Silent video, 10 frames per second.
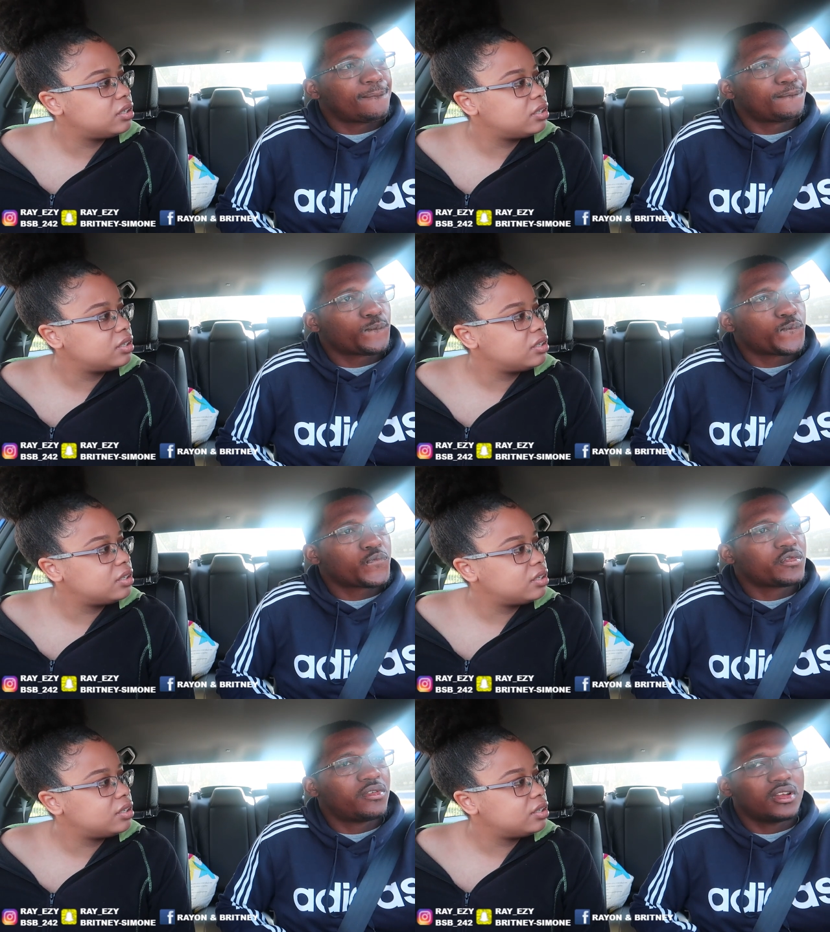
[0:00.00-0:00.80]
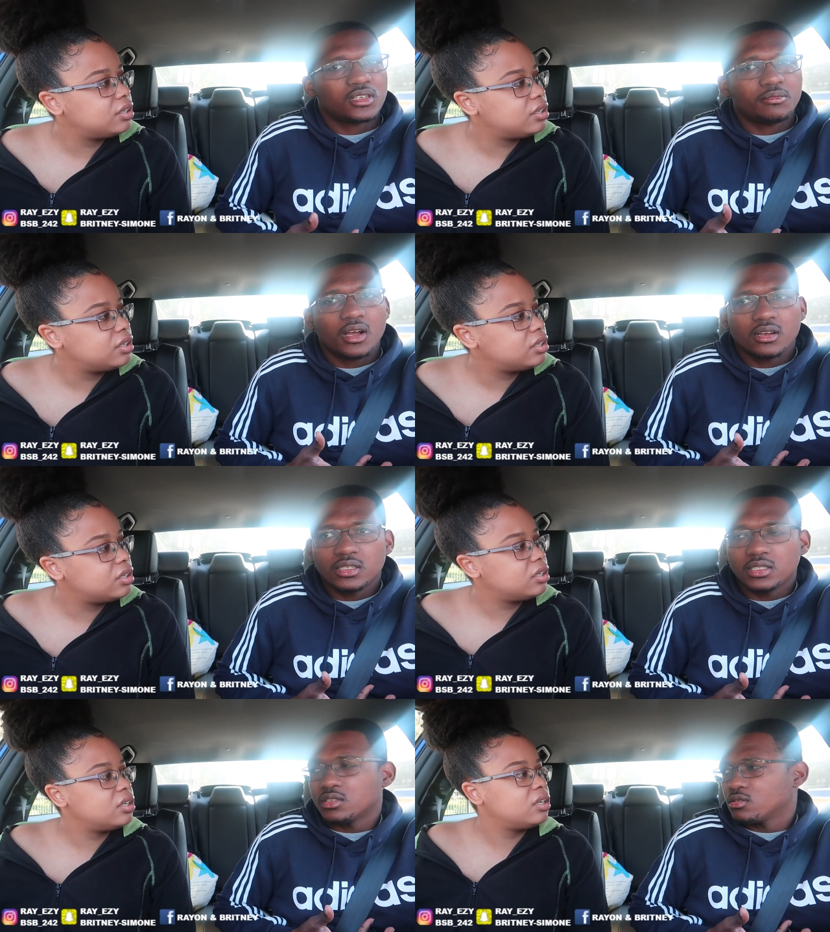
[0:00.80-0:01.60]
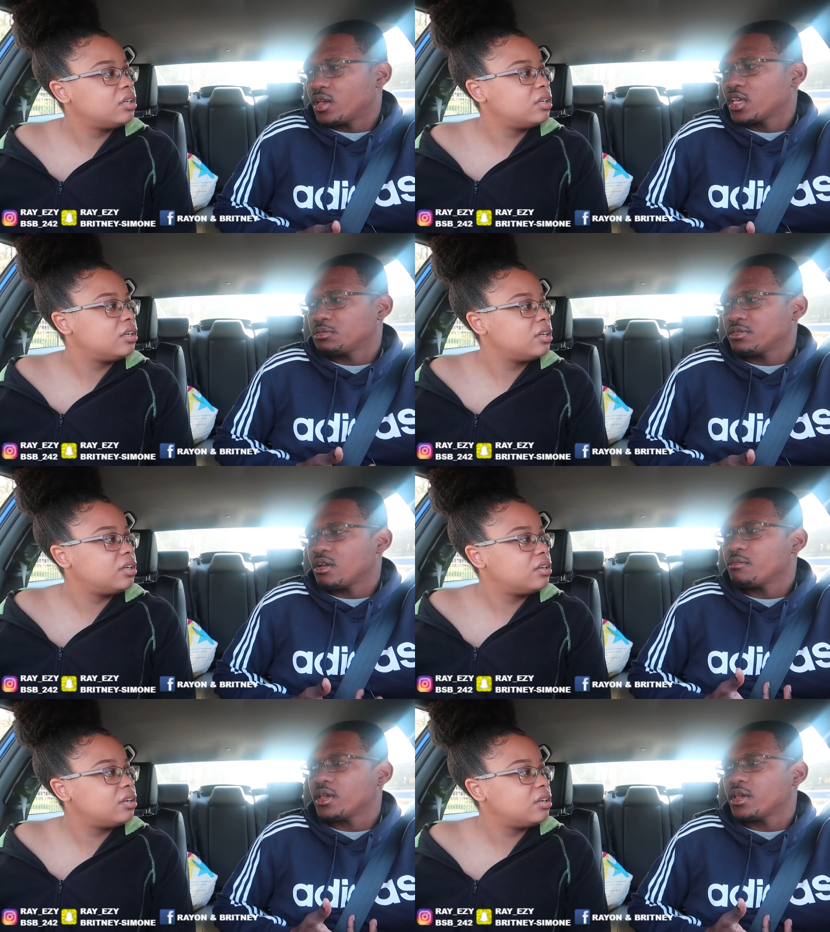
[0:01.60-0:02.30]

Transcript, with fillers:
Speaker 1: Bitch, flashing my goodies and you gonna ask me my